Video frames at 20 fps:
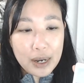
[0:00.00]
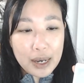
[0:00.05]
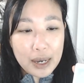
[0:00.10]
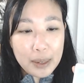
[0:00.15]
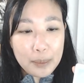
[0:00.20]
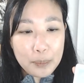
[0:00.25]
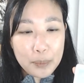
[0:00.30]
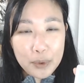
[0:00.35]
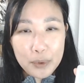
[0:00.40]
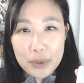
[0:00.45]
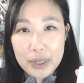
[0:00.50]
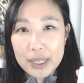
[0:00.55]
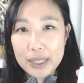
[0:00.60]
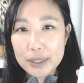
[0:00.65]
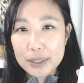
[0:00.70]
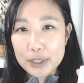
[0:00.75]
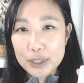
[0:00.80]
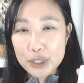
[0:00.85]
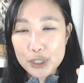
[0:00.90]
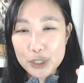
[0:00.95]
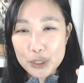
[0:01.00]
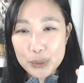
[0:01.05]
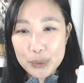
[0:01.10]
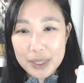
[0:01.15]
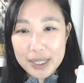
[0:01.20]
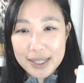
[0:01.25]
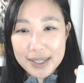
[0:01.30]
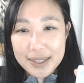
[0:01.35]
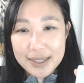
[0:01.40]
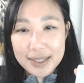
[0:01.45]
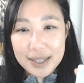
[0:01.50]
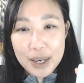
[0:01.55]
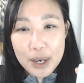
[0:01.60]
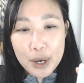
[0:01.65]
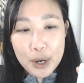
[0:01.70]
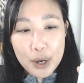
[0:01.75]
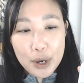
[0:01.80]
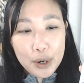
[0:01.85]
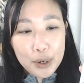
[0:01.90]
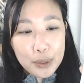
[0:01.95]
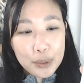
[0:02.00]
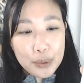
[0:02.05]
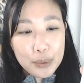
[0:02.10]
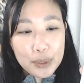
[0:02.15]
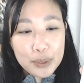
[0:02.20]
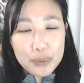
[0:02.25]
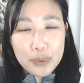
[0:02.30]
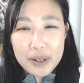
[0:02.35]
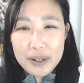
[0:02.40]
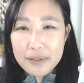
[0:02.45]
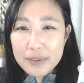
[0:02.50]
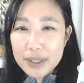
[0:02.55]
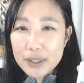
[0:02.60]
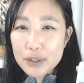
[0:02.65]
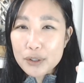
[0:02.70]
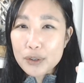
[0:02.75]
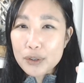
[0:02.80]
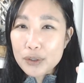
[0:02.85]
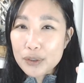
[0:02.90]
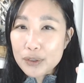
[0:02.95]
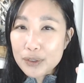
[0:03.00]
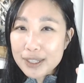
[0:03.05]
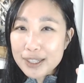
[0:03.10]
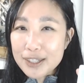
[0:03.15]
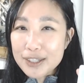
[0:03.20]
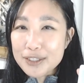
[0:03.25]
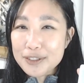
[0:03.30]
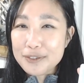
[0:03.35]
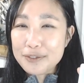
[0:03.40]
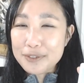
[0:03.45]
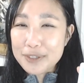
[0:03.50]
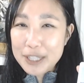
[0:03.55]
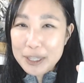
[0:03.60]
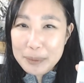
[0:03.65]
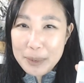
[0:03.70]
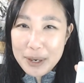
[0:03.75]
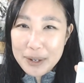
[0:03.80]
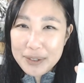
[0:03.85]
Maria the Jewess, who is one of the earliest female